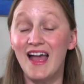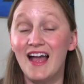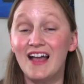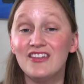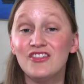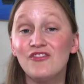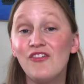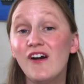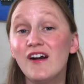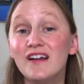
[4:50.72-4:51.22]

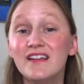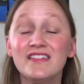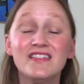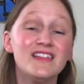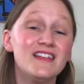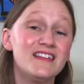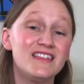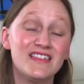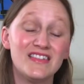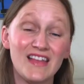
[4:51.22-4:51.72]
As far as
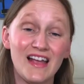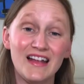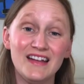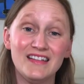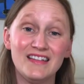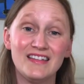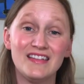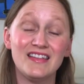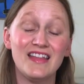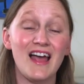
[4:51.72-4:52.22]
the
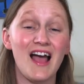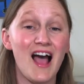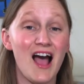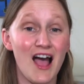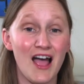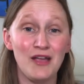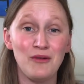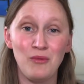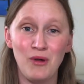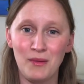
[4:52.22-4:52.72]
sites that
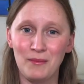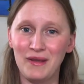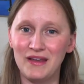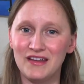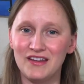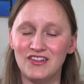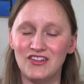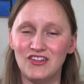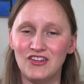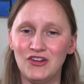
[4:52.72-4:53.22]
I want my
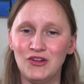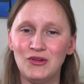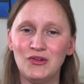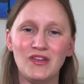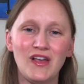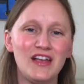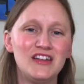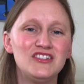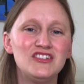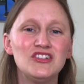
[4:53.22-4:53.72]
kids to use,
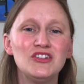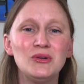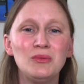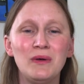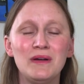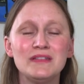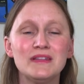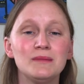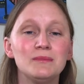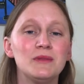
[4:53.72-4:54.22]
I do
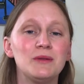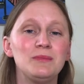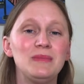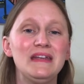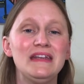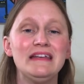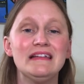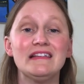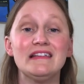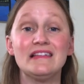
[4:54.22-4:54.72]
want them to
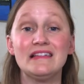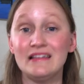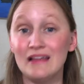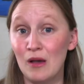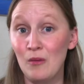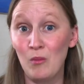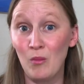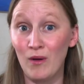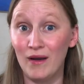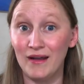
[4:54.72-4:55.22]
be
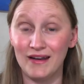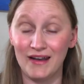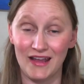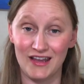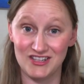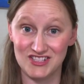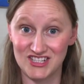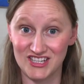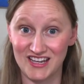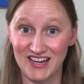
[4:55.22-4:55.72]
somewhat
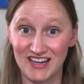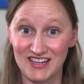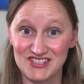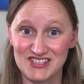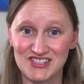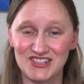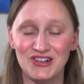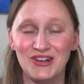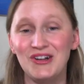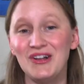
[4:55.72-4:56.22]

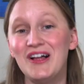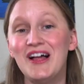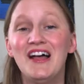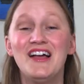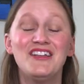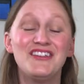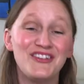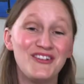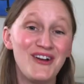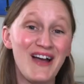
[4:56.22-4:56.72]
educational.
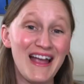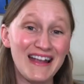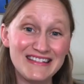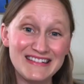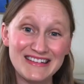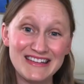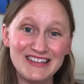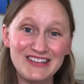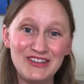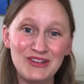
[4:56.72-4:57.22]
So I
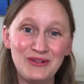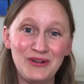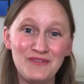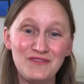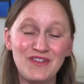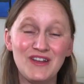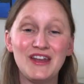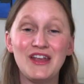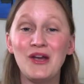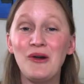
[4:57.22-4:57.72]
did do a
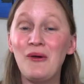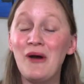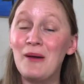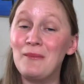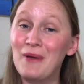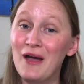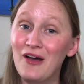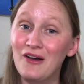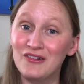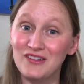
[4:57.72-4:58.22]
video
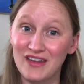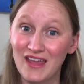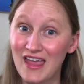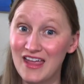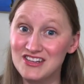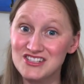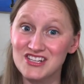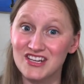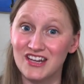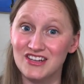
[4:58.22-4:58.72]
about
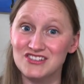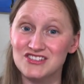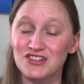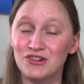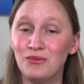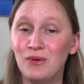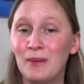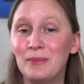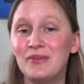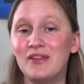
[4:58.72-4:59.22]
educational
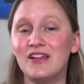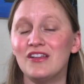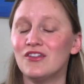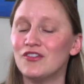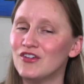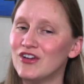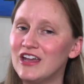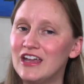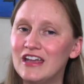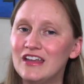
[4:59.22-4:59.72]
websites for
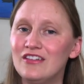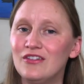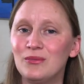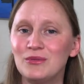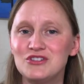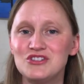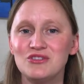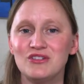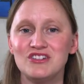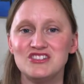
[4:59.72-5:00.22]
kids,
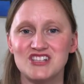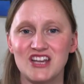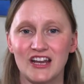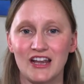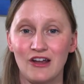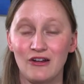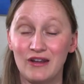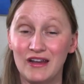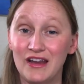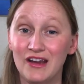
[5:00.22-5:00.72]
which you can check
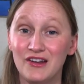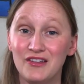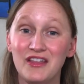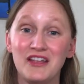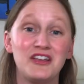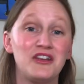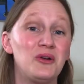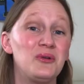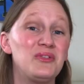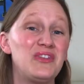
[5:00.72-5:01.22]
out here, that
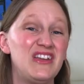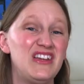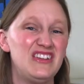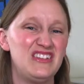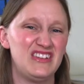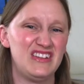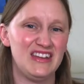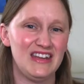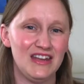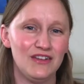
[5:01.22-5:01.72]
goes
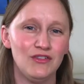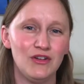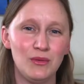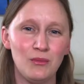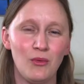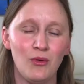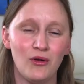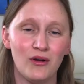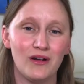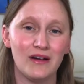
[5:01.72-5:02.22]
into even
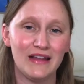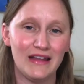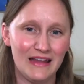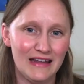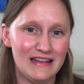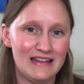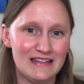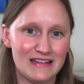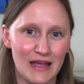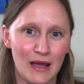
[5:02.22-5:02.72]
more
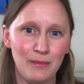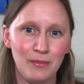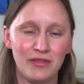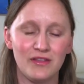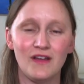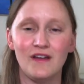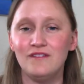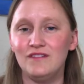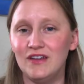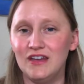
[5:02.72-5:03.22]
in-depth
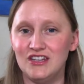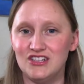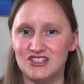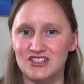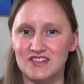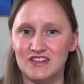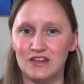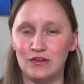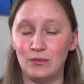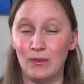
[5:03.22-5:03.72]
of each of
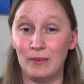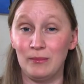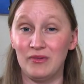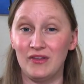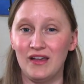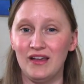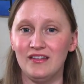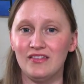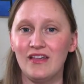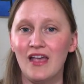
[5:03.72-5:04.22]
these
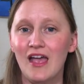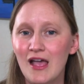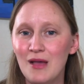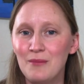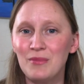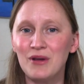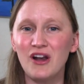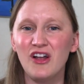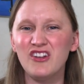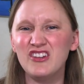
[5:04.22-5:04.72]
websites,
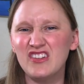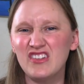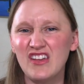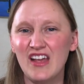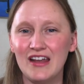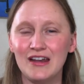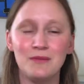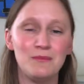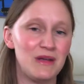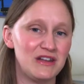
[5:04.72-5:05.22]
but I'll just
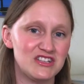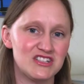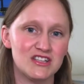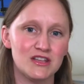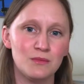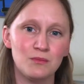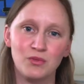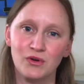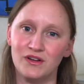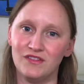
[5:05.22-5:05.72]
kind of mention
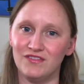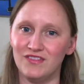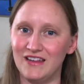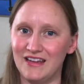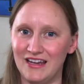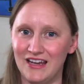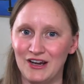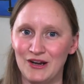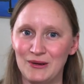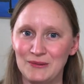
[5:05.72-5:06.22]
them briefly
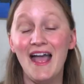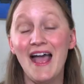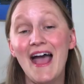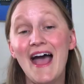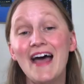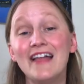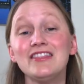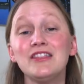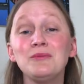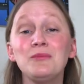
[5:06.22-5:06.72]
here.
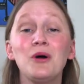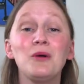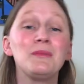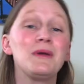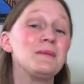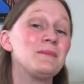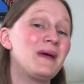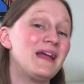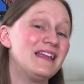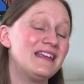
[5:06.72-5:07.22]
At the
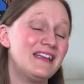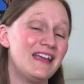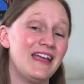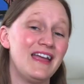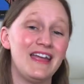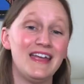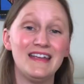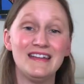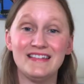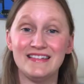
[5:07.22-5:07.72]
moment, my
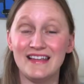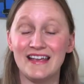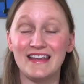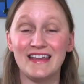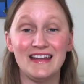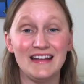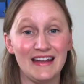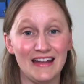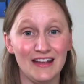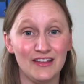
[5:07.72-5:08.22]
K,
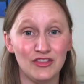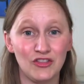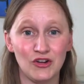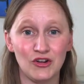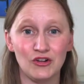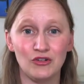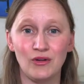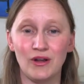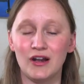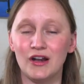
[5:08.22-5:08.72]
second, and
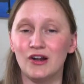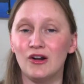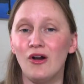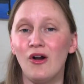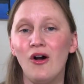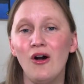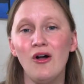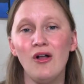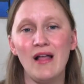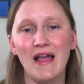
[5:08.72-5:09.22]
third grader
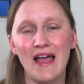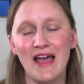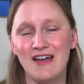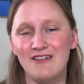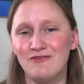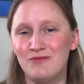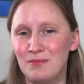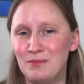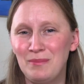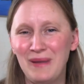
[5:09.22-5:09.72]
all
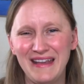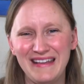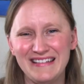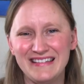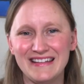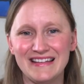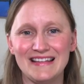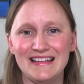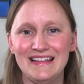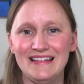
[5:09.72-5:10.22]
have
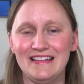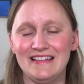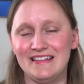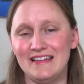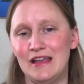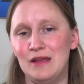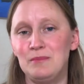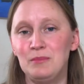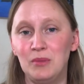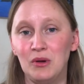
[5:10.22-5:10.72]
basically the
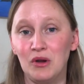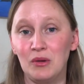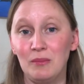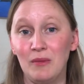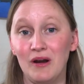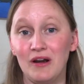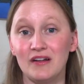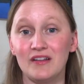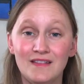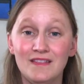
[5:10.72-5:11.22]
same bookmarks.